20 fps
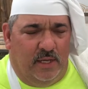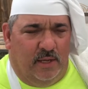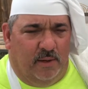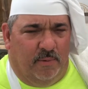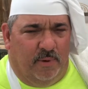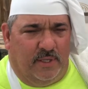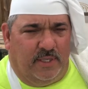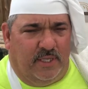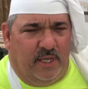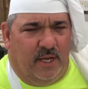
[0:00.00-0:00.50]

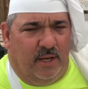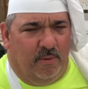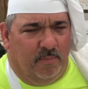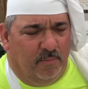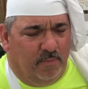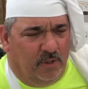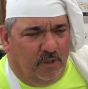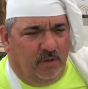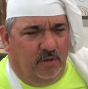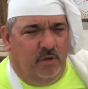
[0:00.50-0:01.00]
But
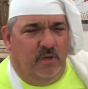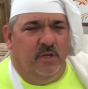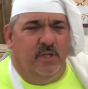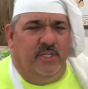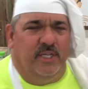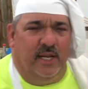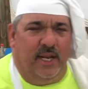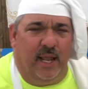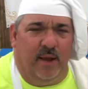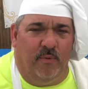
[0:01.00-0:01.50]

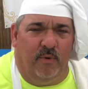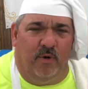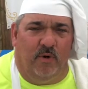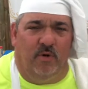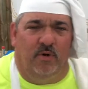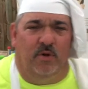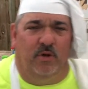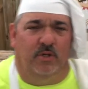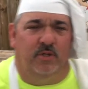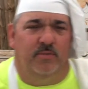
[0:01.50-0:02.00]
today we're going
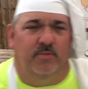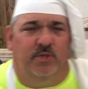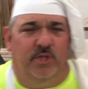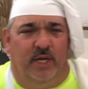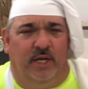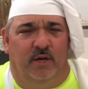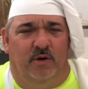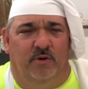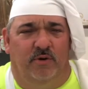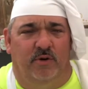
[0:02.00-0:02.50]
to cook some
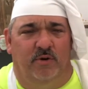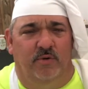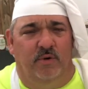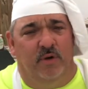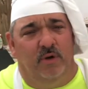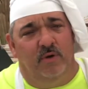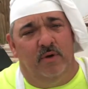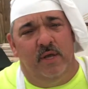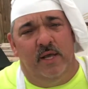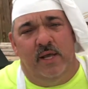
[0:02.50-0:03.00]
chicken on the
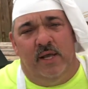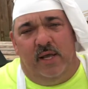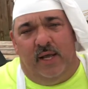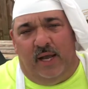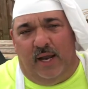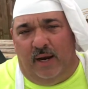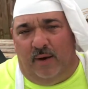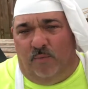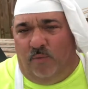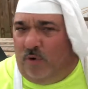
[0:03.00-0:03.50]
grill,
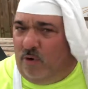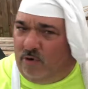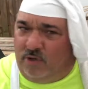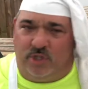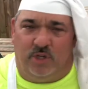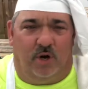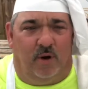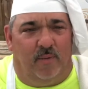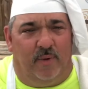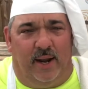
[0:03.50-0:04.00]
and we're going to
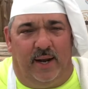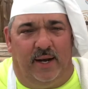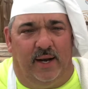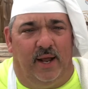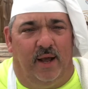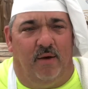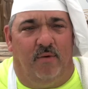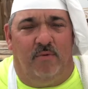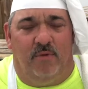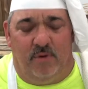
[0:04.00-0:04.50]
start right
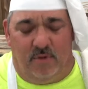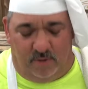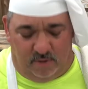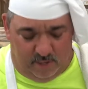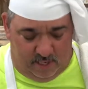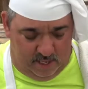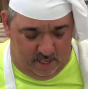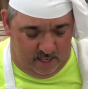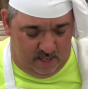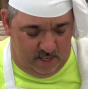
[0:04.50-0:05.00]
now,
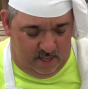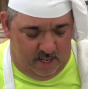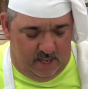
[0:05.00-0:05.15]
okay?